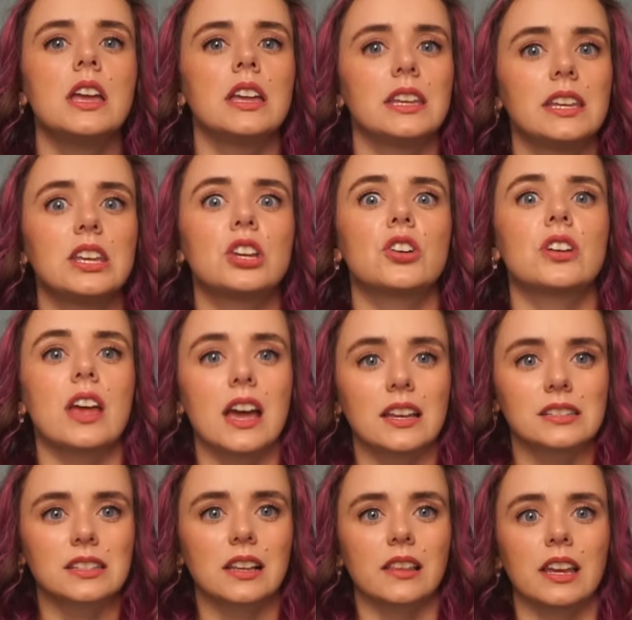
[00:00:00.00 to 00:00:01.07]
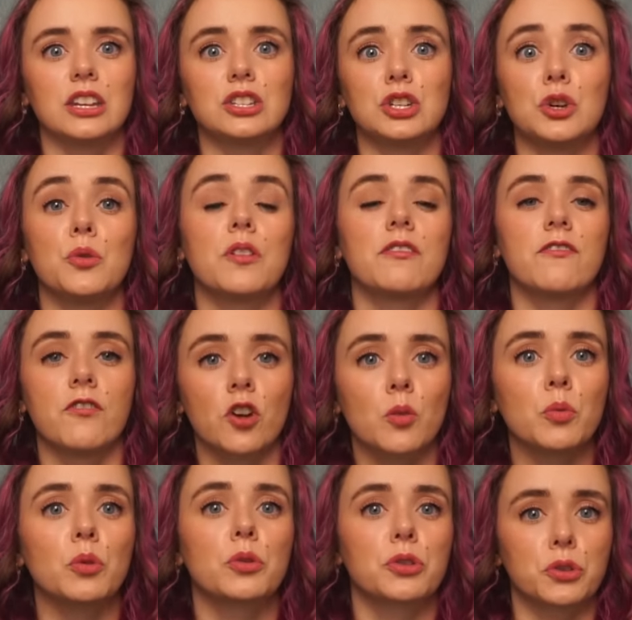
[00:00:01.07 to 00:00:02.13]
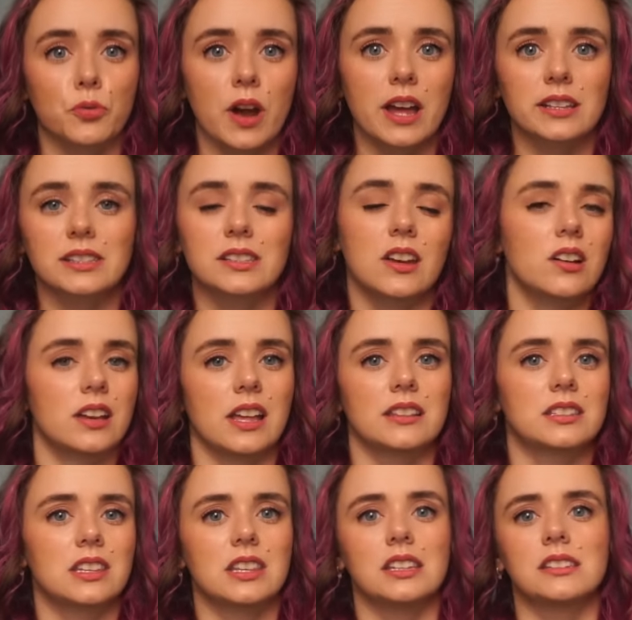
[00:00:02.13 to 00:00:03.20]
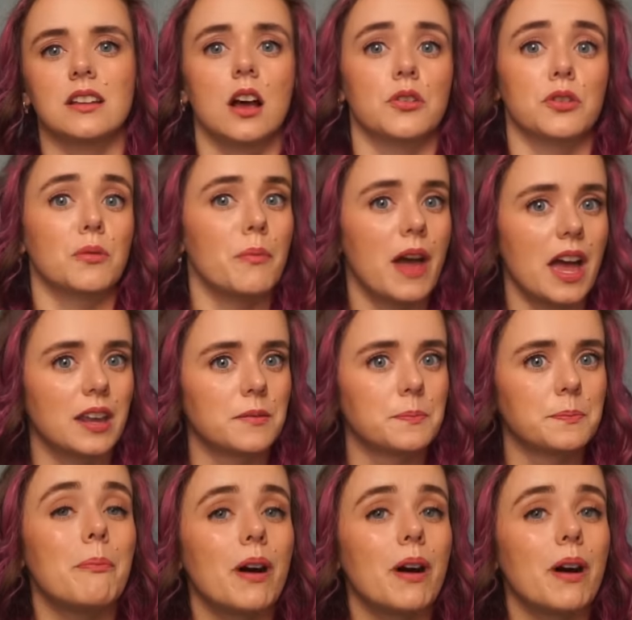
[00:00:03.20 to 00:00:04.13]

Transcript: he could escalate to verbal threats against these other men.